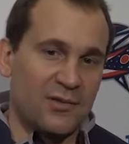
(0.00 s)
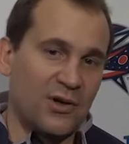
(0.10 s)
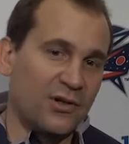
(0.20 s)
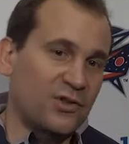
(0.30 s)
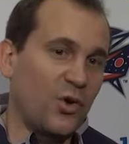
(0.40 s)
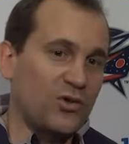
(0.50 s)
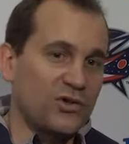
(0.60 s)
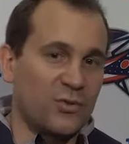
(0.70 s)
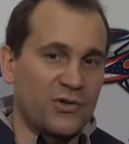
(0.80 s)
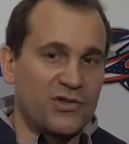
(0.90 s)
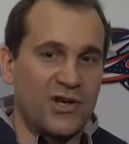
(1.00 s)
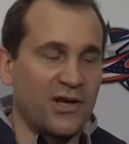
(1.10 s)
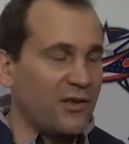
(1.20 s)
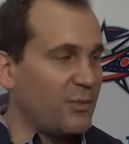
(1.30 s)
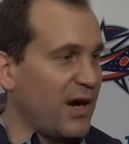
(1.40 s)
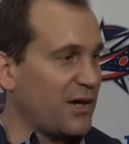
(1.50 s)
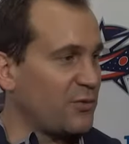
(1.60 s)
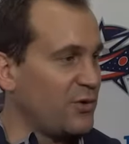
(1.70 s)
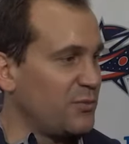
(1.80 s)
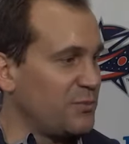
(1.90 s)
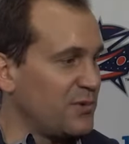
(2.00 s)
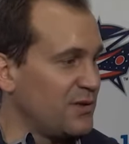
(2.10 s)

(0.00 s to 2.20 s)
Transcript: You know, as coaches, when you're sitting in the back room,